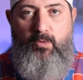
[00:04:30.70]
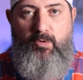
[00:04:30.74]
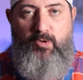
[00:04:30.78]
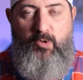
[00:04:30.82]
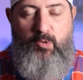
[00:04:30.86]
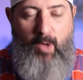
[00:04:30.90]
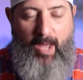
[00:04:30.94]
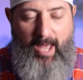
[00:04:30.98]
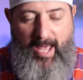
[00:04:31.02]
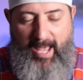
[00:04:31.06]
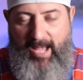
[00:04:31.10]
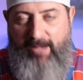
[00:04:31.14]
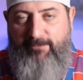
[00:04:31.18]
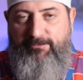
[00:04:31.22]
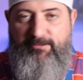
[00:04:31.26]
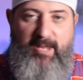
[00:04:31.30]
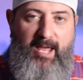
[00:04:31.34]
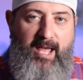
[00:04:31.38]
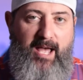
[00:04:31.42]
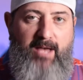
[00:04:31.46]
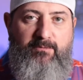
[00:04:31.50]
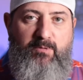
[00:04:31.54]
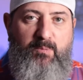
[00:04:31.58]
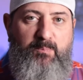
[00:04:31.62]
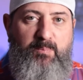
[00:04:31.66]
You have to
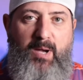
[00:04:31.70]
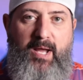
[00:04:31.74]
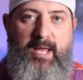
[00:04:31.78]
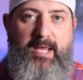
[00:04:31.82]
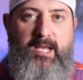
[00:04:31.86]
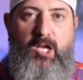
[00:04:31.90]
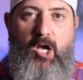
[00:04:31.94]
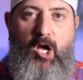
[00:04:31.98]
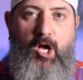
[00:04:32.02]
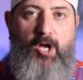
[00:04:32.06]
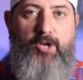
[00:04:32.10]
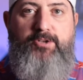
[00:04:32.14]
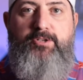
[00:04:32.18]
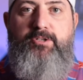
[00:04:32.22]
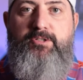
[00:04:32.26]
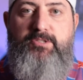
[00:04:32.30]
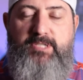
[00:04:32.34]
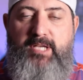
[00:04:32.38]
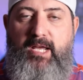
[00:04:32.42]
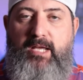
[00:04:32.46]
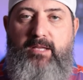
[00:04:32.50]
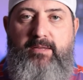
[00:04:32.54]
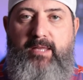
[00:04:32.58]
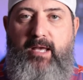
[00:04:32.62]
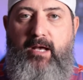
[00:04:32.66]
have a bike under
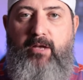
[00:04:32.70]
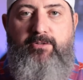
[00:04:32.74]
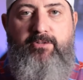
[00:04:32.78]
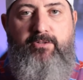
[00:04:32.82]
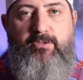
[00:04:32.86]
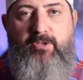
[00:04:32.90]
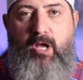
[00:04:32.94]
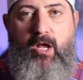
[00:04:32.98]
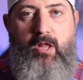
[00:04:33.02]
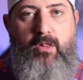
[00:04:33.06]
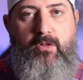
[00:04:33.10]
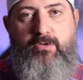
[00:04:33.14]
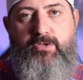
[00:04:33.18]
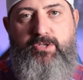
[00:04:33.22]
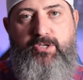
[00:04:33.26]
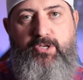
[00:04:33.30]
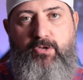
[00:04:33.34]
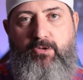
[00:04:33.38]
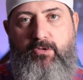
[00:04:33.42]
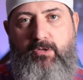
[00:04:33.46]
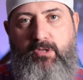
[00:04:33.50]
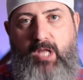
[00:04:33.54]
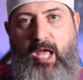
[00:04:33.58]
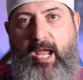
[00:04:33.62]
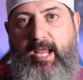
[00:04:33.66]
$10,000 in
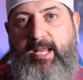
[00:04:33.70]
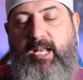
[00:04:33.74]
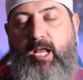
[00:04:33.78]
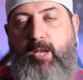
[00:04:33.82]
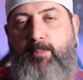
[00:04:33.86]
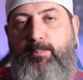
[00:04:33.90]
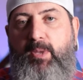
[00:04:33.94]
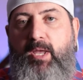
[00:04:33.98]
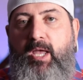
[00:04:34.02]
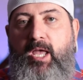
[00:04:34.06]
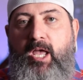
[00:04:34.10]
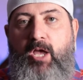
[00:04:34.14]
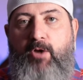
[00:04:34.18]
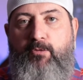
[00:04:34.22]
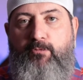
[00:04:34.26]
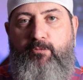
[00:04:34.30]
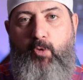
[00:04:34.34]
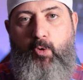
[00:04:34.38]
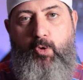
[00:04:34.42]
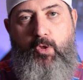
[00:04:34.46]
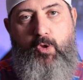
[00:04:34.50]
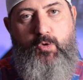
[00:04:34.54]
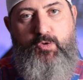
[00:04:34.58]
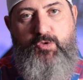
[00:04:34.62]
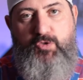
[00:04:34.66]
your lineup
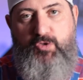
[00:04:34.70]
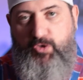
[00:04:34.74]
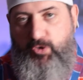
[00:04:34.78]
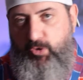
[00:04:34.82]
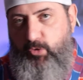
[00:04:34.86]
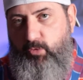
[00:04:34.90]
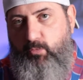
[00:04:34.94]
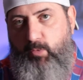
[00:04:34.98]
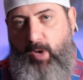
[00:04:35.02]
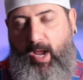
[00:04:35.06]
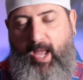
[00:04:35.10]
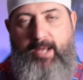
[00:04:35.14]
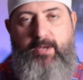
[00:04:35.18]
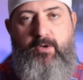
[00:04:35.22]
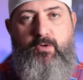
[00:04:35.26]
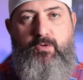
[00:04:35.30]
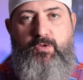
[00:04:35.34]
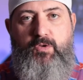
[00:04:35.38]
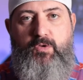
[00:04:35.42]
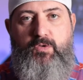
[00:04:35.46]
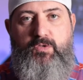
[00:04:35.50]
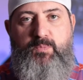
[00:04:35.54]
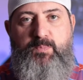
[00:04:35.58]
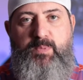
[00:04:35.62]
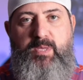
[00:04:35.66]
for those new riders,
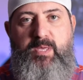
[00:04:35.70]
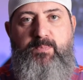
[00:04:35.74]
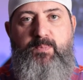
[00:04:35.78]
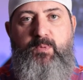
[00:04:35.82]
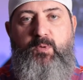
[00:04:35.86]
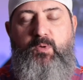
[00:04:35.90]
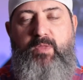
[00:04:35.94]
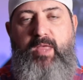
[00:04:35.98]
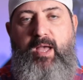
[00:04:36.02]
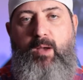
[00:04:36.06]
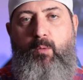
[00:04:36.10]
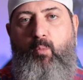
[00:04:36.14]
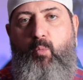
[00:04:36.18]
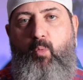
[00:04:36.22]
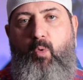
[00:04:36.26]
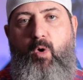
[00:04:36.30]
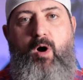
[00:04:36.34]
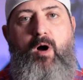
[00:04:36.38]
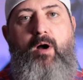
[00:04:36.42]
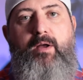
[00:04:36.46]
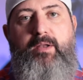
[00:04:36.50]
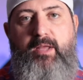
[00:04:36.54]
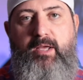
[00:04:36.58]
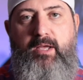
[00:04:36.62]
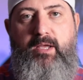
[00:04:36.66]
those people that
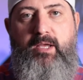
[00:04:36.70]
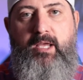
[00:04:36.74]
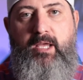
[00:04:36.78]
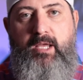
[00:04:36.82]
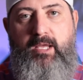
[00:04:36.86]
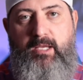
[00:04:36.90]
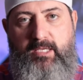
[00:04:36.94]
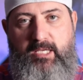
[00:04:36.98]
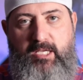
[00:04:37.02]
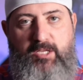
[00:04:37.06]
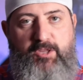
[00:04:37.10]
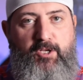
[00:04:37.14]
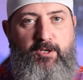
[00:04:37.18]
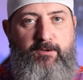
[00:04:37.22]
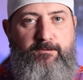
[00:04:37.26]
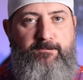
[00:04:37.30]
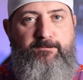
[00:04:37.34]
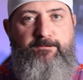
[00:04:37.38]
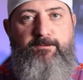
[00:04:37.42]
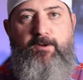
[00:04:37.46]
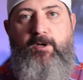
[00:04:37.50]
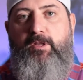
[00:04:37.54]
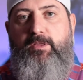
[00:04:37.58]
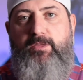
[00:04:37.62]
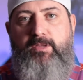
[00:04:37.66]
want to get their
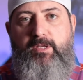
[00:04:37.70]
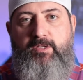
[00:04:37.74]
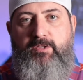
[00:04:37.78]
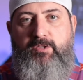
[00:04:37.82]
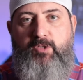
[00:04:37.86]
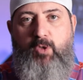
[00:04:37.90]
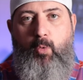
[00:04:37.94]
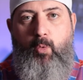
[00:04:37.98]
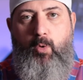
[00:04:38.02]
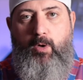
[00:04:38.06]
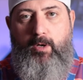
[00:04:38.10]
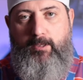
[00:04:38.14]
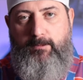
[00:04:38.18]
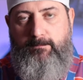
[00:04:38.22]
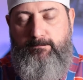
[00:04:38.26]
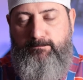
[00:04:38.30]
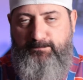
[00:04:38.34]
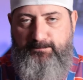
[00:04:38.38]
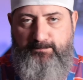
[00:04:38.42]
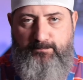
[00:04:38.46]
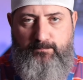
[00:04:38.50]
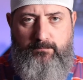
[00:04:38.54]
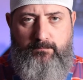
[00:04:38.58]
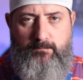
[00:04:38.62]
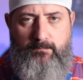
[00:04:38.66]
foot in the door.
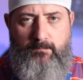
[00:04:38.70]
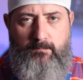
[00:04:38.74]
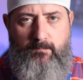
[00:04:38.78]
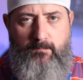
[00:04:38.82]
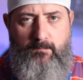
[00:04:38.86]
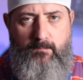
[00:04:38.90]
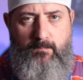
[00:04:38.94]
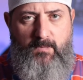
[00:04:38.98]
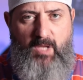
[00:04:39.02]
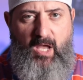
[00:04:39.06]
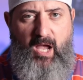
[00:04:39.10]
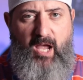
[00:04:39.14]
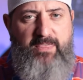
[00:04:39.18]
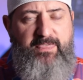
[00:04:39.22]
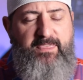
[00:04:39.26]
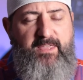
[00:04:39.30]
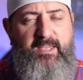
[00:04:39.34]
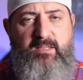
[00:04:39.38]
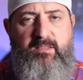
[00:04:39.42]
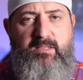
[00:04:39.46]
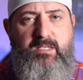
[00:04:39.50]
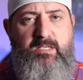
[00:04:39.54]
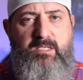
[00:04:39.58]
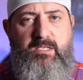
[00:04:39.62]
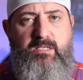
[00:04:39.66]
I
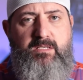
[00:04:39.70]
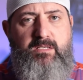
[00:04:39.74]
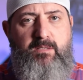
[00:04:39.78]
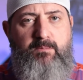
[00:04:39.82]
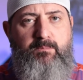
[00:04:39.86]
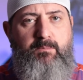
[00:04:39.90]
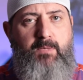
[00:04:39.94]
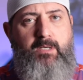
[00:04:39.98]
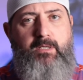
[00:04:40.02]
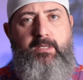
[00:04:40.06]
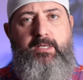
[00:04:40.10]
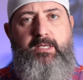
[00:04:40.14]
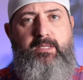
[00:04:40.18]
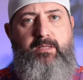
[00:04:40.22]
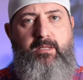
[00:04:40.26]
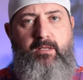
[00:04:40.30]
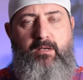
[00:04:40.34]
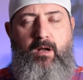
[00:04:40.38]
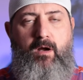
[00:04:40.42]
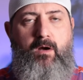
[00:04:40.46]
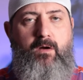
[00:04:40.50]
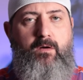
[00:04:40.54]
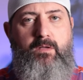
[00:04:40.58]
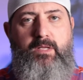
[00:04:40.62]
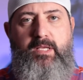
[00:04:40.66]
think this is a market that
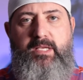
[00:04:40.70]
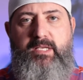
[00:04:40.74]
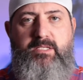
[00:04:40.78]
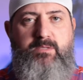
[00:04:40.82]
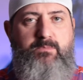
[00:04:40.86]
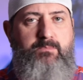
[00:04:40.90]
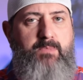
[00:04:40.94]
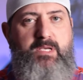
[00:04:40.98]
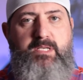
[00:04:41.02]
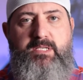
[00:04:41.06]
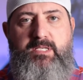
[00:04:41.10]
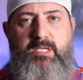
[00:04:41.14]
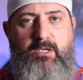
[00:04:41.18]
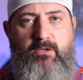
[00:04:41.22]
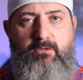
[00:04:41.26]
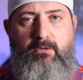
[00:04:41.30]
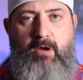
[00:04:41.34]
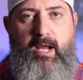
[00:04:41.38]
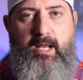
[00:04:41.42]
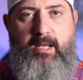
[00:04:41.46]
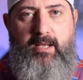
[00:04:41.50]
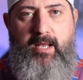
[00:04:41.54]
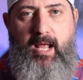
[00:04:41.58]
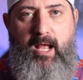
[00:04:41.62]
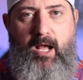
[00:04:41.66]
Harley is missing
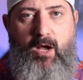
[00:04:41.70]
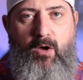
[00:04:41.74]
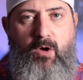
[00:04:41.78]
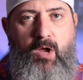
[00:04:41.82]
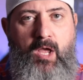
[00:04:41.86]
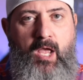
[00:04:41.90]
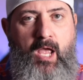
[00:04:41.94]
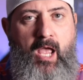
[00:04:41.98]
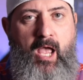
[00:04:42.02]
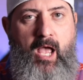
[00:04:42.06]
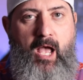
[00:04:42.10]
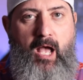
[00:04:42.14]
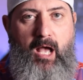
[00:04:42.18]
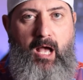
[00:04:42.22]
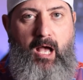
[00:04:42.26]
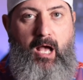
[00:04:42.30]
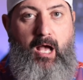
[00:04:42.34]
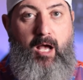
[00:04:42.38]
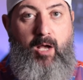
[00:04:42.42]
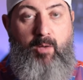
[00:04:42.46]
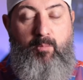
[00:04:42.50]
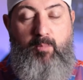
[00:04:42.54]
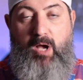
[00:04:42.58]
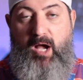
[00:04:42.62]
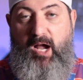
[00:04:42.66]
right now.
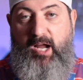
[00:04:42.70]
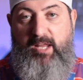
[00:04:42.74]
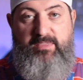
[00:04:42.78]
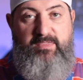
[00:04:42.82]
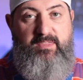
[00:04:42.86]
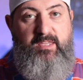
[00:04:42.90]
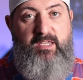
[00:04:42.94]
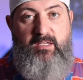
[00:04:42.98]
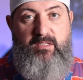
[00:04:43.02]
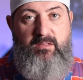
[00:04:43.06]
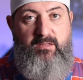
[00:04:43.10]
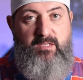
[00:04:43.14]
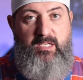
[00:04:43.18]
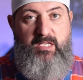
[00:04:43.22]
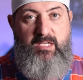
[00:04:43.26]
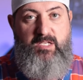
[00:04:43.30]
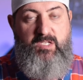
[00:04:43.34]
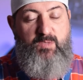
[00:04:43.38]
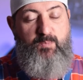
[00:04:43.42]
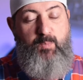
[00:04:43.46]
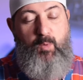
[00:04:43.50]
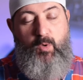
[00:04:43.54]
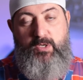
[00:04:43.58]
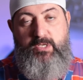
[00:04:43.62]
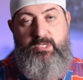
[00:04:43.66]
I think the
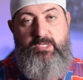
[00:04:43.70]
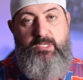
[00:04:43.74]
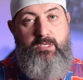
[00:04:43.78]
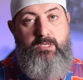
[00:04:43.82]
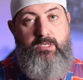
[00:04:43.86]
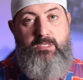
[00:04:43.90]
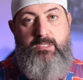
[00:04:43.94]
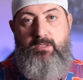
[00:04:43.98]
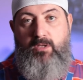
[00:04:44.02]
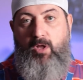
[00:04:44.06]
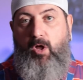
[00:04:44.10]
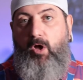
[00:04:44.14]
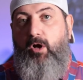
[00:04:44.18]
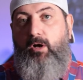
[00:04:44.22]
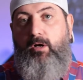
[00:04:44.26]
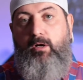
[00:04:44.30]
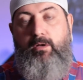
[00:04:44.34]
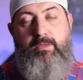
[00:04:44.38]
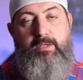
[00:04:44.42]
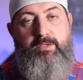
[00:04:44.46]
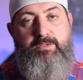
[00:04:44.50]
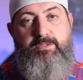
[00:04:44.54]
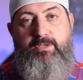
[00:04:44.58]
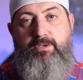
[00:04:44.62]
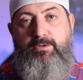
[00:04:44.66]
Sportster is long
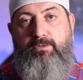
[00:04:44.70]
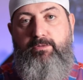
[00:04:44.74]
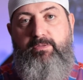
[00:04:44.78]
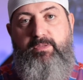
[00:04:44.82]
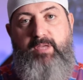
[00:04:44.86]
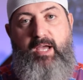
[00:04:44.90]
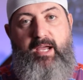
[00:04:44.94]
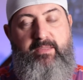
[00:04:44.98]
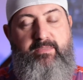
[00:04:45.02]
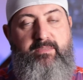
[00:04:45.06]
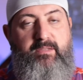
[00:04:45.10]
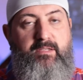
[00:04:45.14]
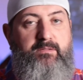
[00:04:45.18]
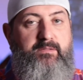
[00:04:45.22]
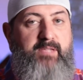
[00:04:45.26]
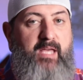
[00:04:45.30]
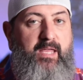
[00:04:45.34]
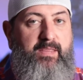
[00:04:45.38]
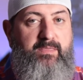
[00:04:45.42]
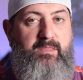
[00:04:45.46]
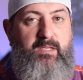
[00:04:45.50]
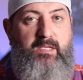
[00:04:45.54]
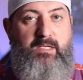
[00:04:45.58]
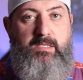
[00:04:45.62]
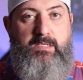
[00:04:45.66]
on the tooth. I think
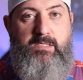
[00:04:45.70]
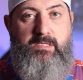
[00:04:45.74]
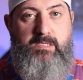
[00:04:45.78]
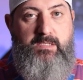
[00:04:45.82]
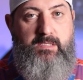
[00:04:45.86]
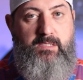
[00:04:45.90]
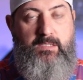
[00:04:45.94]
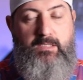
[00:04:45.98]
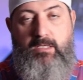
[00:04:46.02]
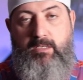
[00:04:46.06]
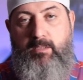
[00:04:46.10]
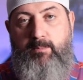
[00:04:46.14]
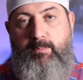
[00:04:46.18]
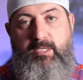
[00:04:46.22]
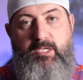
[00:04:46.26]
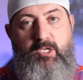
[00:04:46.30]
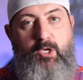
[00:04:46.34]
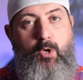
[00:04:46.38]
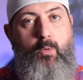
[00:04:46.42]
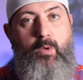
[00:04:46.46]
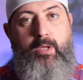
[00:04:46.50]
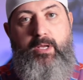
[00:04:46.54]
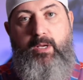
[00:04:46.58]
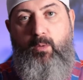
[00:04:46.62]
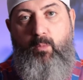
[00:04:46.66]
that thing is going to be
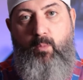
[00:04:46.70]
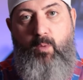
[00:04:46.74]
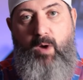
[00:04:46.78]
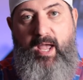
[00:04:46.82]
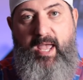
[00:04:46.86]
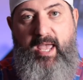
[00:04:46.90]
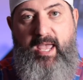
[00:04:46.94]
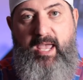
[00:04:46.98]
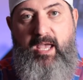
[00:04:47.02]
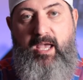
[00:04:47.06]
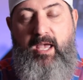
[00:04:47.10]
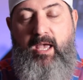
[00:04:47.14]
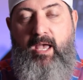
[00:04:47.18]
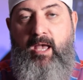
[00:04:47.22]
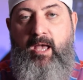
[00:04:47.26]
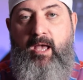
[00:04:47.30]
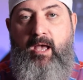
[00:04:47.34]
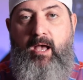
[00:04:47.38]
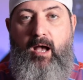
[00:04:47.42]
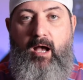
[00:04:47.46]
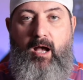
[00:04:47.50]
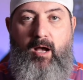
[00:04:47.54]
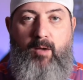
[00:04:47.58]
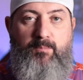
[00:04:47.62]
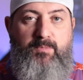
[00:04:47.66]
going away.
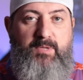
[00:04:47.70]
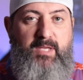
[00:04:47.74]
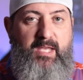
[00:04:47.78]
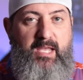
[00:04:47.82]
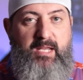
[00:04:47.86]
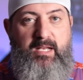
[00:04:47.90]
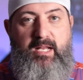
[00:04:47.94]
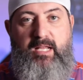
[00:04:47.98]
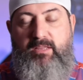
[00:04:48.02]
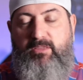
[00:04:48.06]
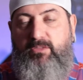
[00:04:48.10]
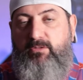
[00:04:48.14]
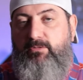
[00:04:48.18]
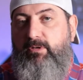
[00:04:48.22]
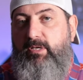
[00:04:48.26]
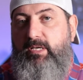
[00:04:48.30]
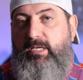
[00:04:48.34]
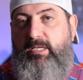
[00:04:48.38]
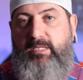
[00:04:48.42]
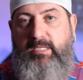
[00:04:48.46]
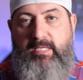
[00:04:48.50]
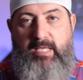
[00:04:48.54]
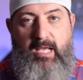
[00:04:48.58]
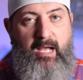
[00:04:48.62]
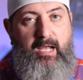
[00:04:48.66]
The
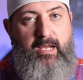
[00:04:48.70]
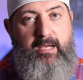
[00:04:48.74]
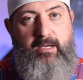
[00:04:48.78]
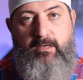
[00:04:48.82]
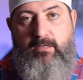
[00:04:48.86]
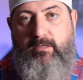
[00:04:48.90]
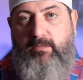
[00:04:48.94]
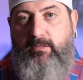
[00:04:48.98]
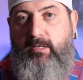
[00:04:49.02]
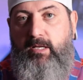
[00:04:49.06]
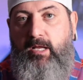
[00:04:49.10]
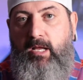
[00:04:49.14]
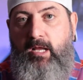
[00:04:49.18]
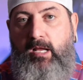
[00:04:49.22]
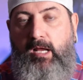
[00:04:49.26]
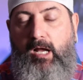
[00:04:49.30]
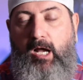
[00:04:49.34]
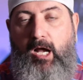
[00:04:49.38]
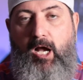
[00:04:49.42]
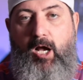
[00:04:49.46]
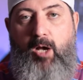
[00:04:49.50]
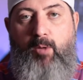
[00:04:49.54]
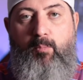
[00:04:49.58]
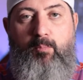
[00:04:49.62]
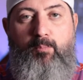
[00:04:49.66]
883, the Iron,
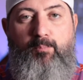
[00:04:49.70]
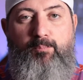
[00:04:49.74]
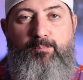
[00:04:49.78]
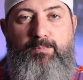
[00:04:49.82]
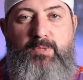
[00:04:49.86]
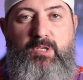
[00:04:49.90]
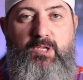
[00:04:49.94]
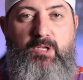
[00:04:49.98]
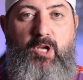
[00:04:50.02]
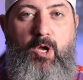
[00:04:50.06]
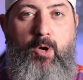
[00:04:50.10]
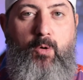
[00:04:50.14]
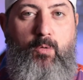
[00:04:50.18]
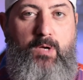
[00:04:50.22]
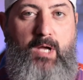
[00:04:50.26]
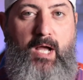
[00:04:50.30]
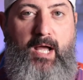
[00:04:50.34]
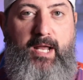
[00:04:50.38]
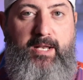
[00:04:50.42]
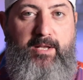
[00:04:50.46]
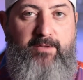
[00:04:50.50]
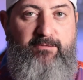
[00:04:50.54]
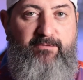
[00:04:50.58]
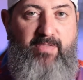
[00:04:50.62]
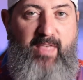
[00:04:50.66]
you know,
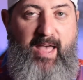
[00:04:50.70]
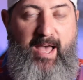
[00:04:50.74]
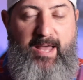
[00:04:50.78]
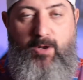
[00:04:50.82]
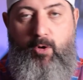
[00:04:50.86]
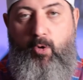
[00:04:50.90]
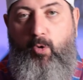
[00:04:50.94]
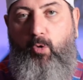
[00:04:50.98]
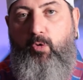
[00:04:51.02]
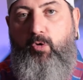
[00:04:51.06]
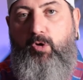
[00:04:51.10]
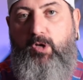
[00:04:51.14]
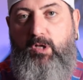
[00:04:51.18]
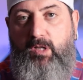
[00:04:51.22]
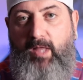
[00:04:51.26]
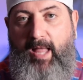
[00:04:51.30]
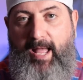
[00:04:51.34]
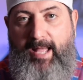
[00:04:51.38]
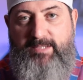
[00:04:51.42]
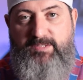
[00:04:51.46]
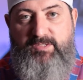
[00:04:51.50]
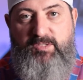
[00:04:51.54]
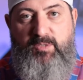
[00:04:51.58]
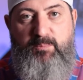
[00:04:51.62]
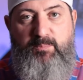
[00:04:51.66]
kind of that whole
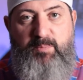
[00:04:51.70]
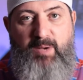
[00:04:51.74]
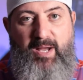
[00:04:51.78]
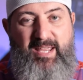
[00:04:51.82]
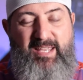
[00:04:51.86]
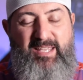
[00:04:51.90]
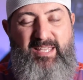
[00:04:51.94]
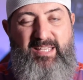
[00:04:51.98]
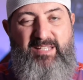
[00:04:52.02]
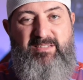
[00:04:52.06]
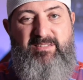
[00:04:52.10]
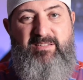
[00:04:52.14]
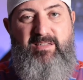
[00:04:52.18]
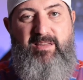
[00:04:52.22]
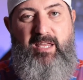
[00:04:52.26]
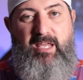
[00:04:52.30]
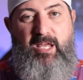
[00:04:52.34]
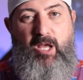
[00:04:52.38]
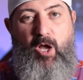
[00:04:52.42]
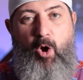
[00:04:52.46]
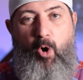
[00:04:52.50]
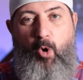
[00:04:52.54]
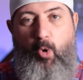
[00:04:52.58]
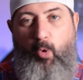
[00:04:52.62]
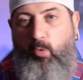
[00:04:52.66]
class of bike, it's
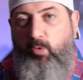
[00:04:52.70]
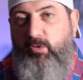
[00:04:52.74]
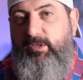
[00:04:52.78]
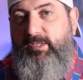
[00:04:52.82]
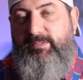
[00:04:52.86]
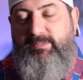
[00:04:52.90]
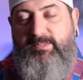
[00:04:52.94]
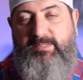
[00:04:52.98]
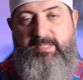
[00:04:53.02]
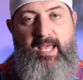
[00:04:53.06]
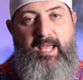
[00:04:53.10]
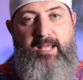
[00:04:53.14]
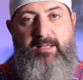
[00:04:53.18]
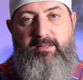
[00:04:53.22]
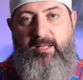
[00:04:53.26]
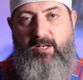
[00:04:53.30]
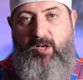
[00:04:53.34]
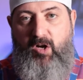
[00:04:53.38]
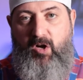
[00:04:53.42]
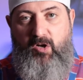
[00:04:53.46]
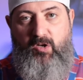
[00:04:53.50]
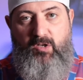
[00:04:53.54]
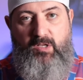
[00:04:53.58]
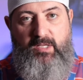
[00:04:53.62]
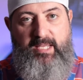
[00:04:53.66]
the oldest tech that
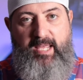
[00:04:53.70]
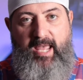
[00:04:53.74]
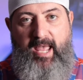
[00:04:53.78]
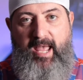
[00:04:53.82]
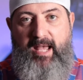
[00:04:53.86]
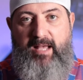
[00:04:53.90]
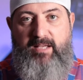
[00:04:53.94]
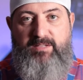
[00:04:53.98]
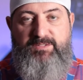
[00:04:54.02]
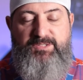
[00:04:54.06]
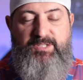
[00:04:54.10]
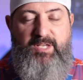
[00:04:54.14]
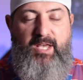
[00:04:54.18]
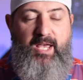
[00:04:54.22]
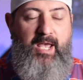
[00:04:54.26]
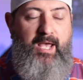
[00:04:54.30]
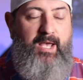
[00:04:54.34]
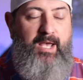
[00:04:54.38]
Harley has.